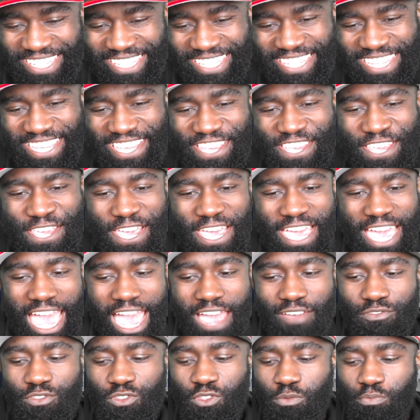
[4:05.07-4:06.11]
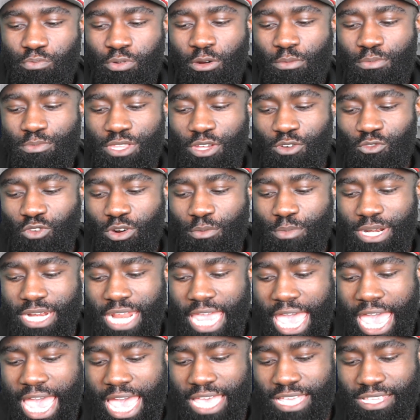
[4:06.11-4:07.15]
you having the problem that Robyn
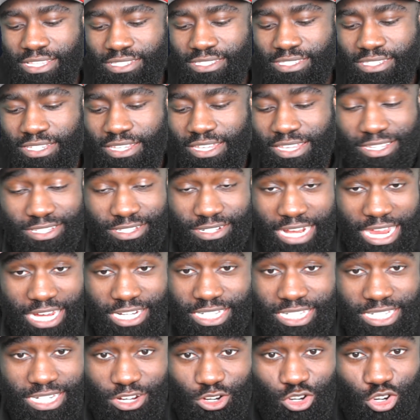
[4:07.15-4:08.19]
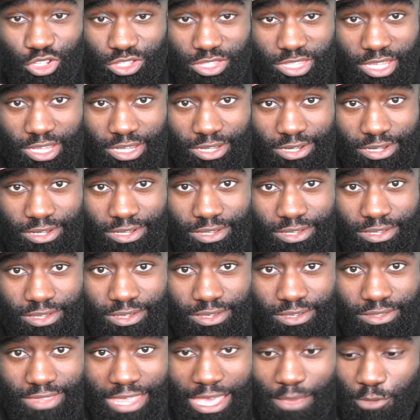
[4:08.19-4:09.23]
has isn't actually a good thing.
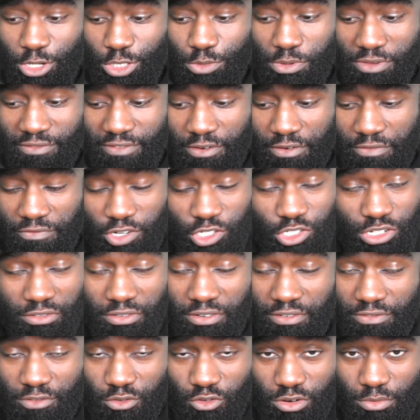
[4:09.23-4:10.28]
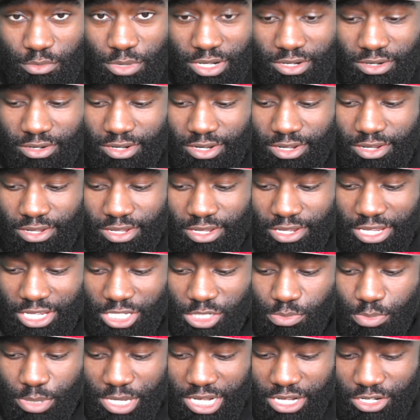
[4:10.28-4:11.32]
That must be a very frustrating thing for Robyn.
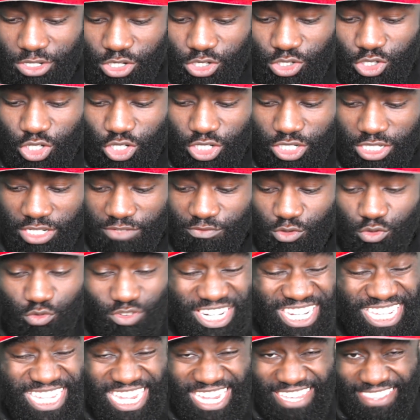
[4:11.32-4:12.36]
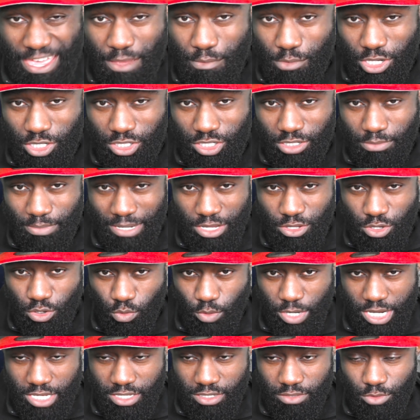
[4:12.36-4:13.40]
It's better to just, if you really care that much about your
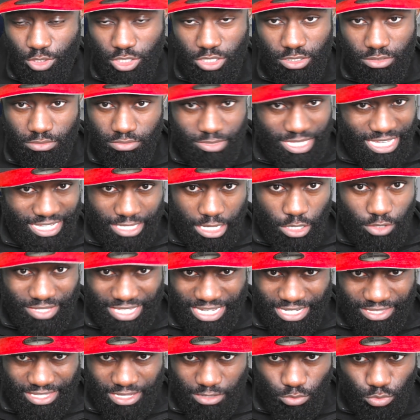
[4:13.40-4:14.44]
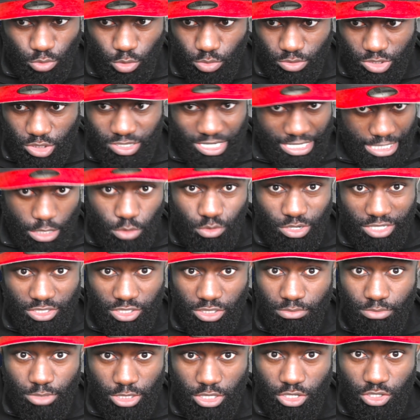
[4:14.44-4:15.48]
weight, which they don't, they, they well, Janelle
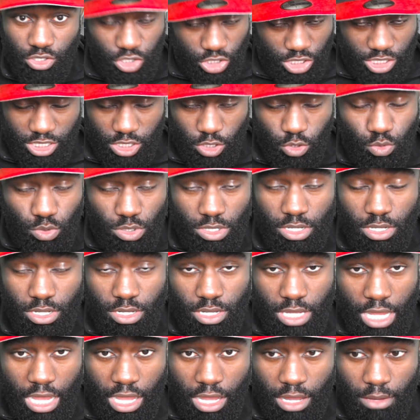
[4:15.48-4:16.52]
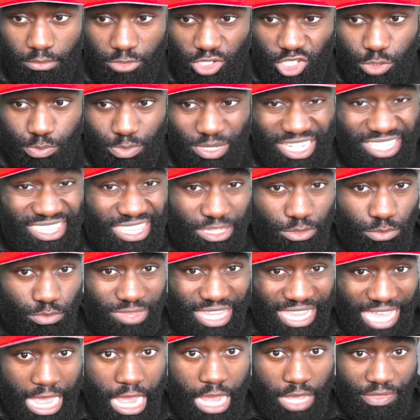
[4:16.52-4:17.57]
doesn't because she's still, um, she's bigger than
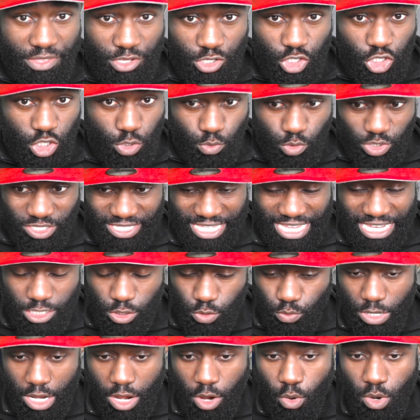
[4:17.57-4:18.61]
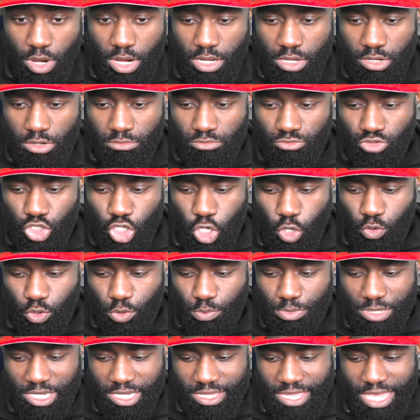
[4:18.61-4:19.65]
now than she was then as well. Shows
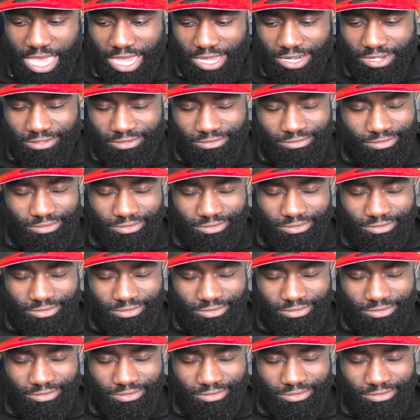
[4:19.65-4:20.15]
me that